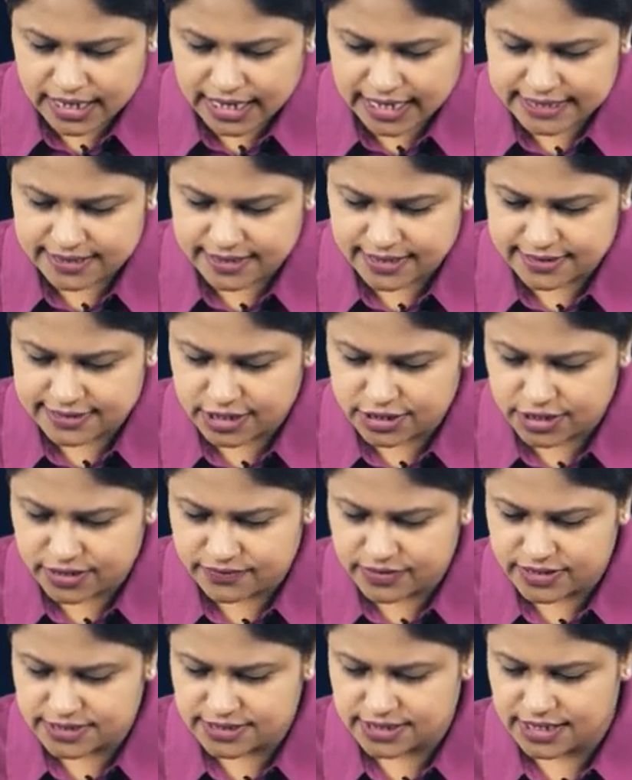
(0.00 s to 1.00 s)
As a result
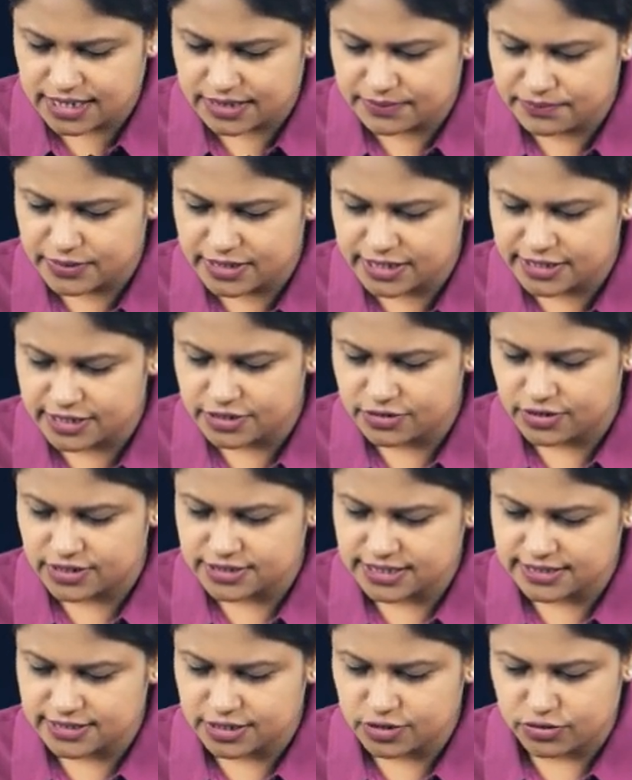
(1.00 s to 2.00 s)
of this, the company did
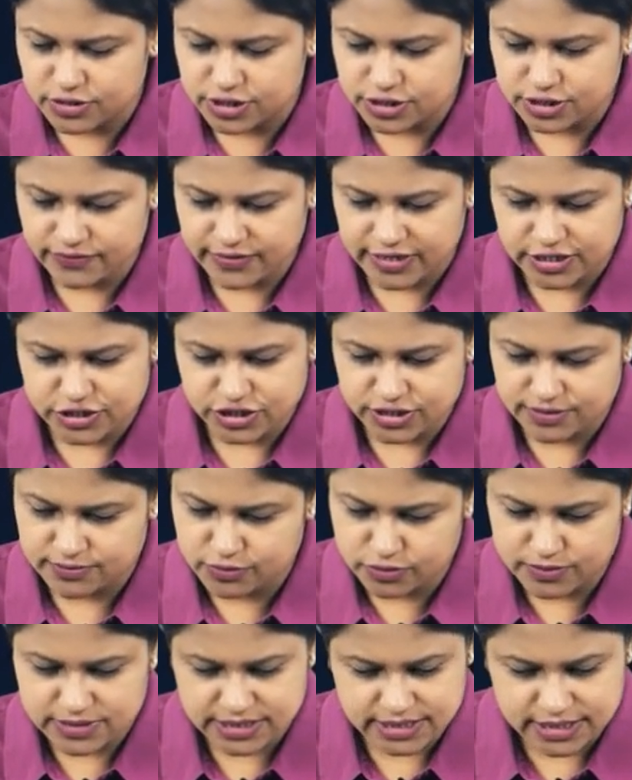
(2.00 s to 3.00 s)
not send the notice of
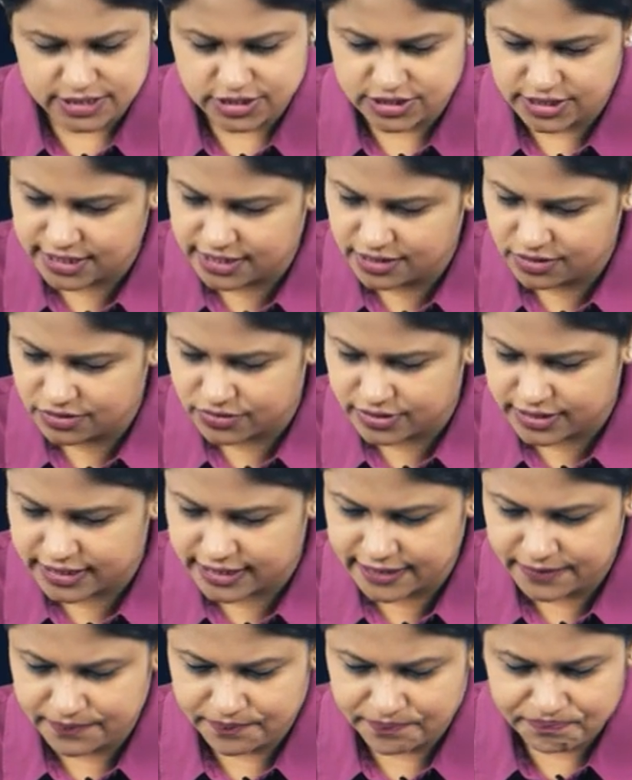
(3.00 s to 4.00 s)
AGM to Mr. J.
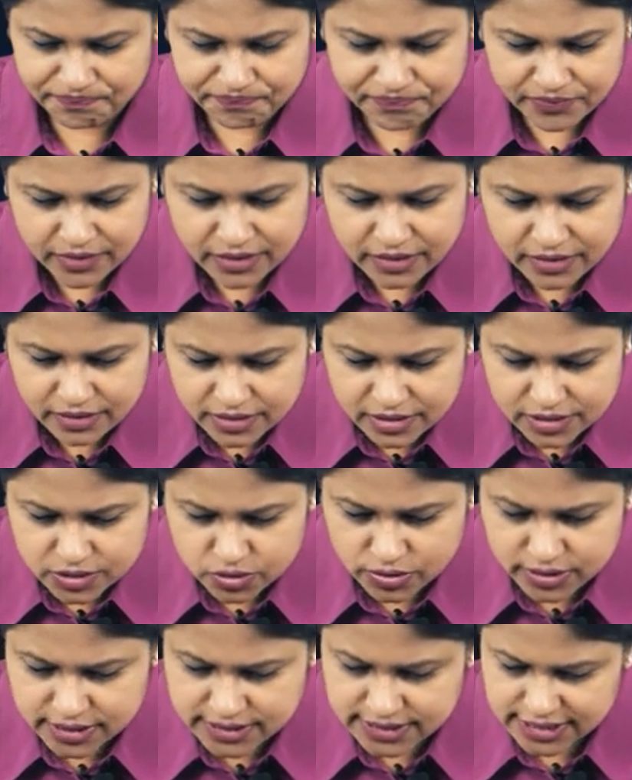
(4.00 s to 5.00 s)
Okay,
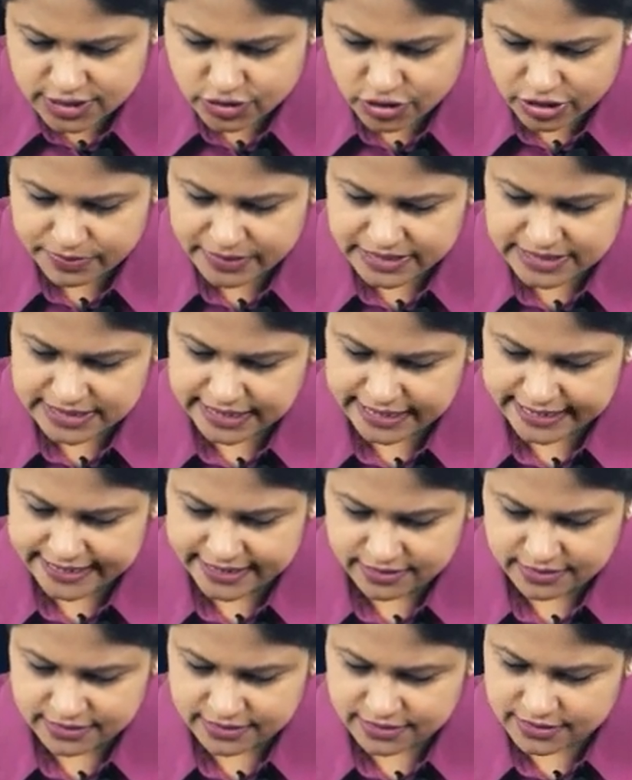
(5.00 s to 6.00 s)
notice has not been
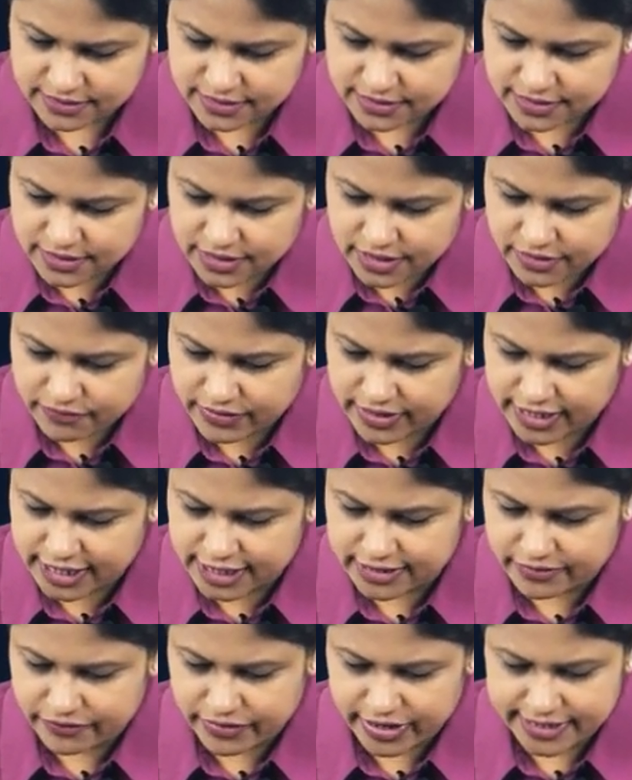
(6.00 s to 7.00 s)
sent. When
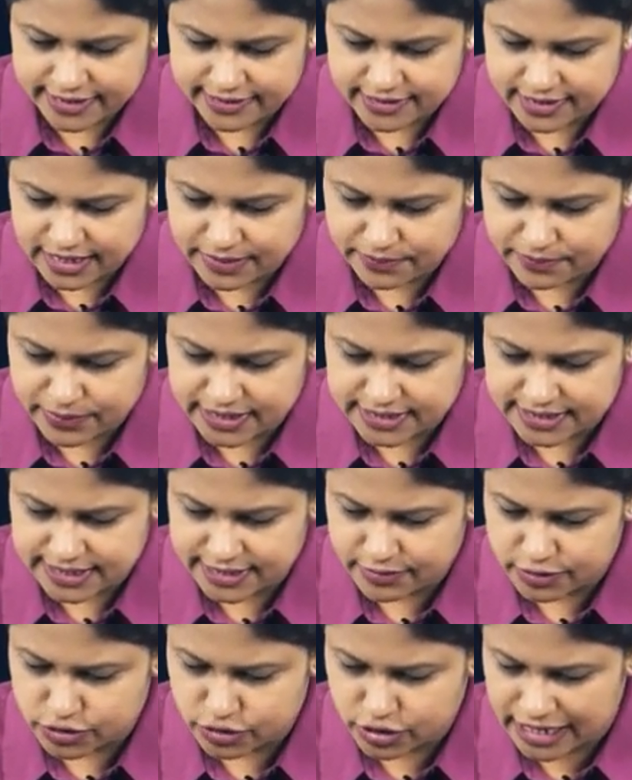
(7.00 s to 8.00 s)
inquired, the company
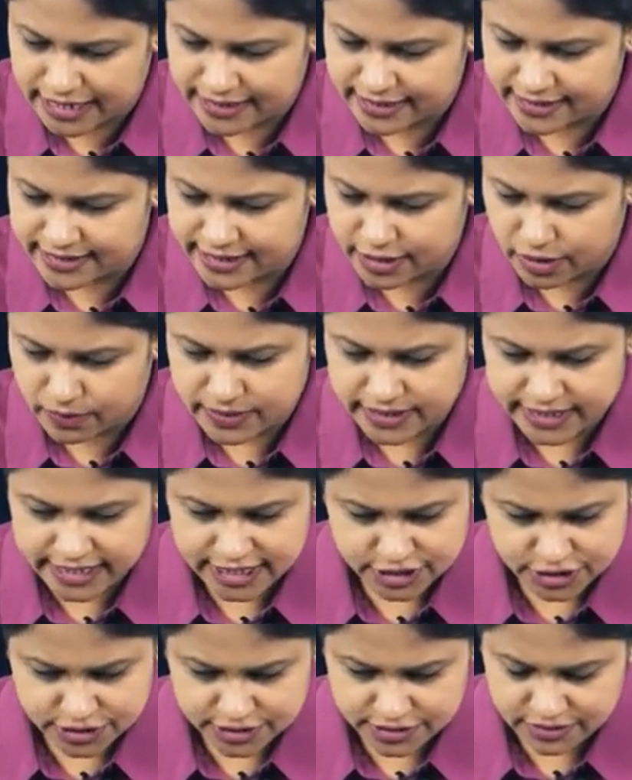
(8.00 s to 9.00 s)
said it was not had any
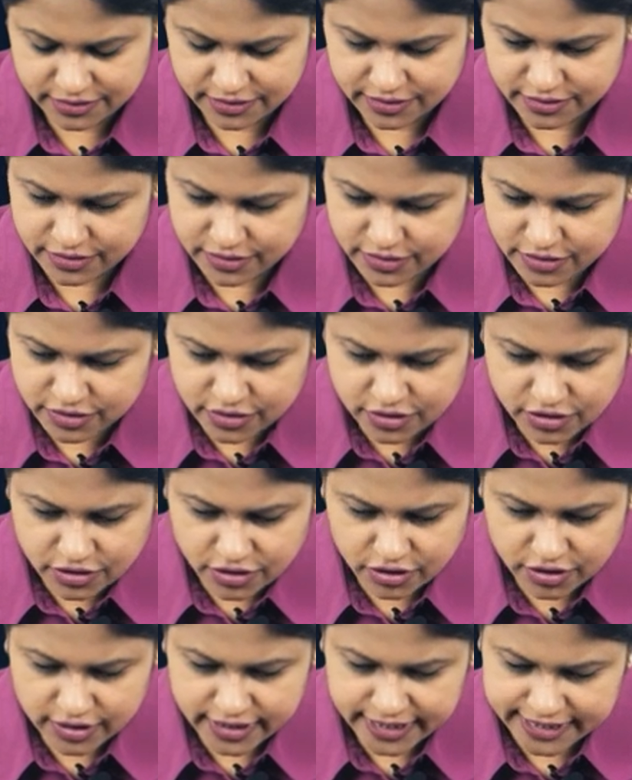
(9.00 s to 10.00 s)
obligation.
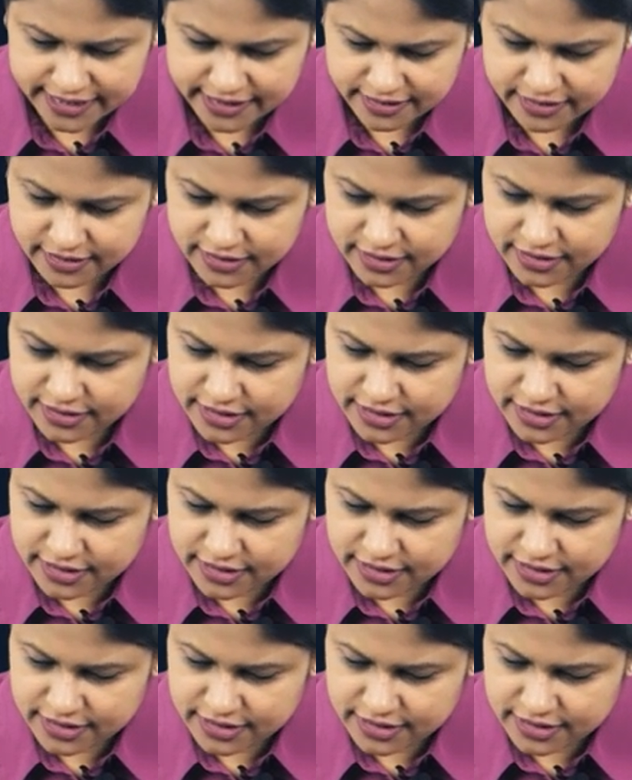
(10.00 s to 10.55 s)
Alright,